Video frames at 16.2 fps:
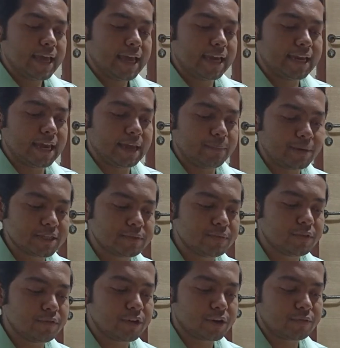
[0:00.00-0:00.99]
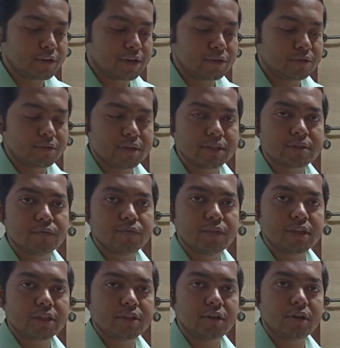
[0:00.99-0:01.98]
In MSP, what we do is
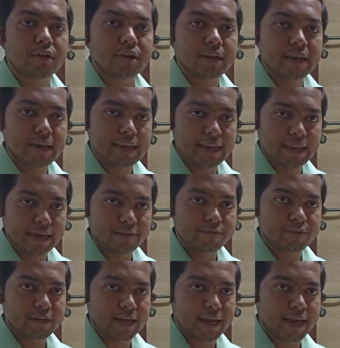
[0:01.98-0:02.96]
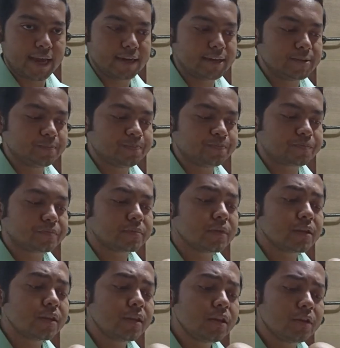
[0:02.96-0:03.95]
with your left hand,
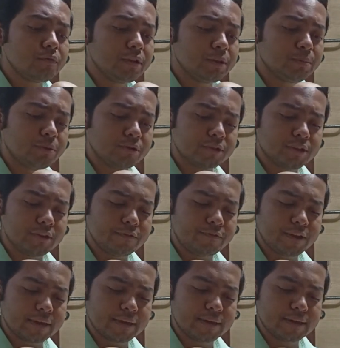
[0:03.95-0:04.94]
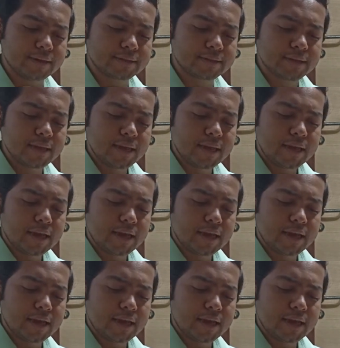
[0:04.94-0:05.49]
with both the fingers,